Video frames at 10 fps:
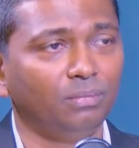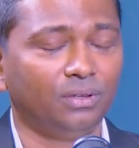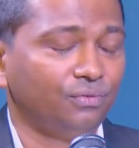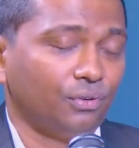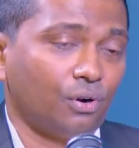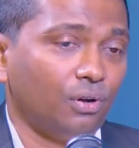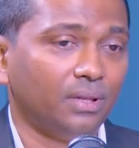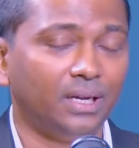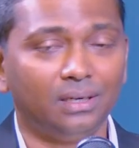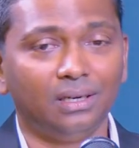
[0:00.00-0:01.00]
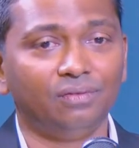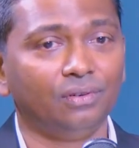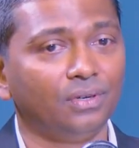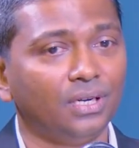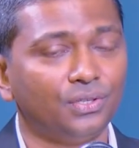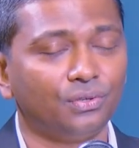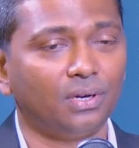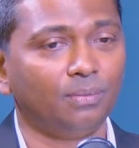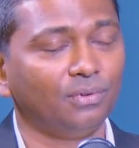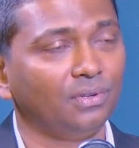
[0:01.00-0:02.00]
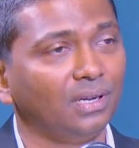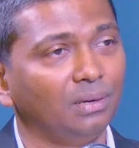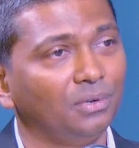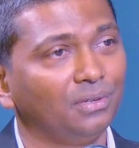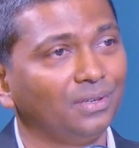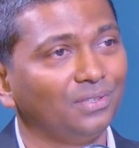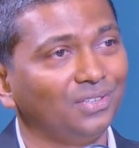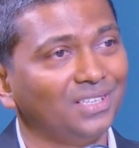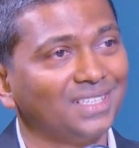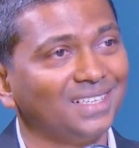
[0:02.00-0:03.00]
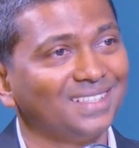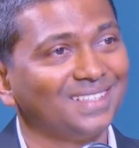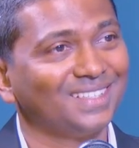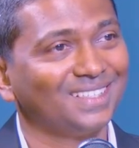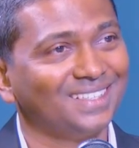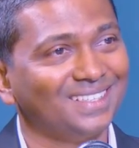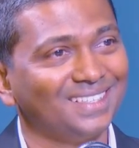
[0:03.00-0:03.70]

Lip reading: But for all that, everyone has to come to the table to discuss.